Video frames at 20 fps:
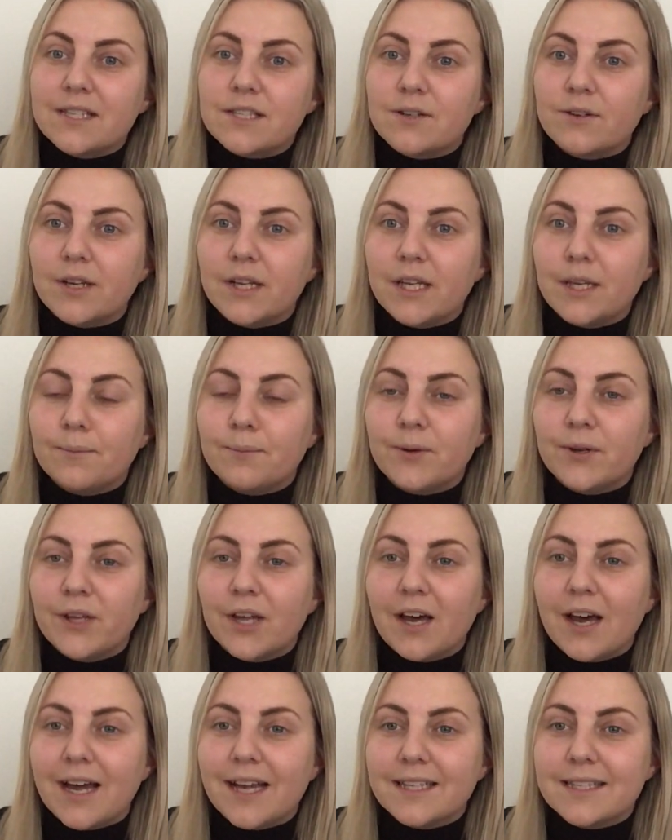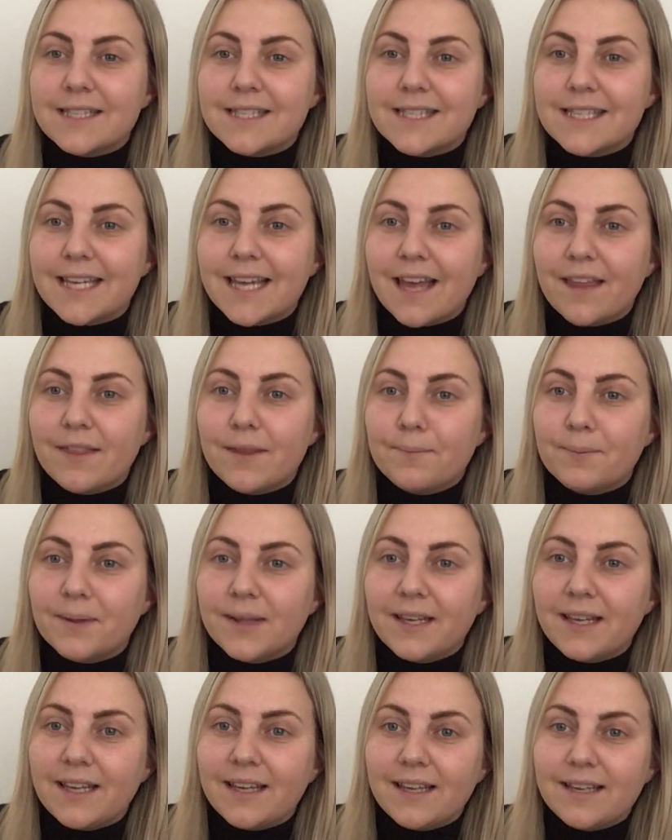So can you put your hands together,
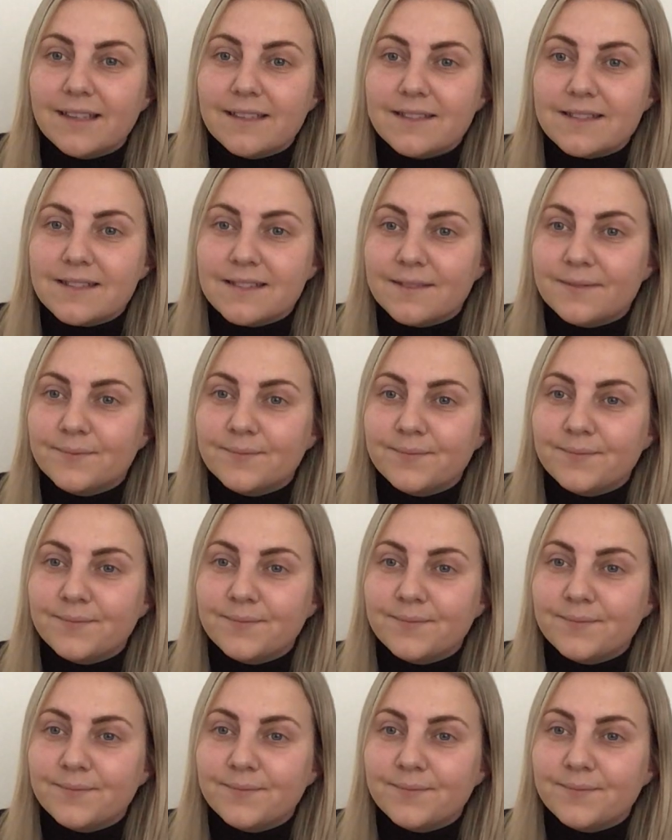please?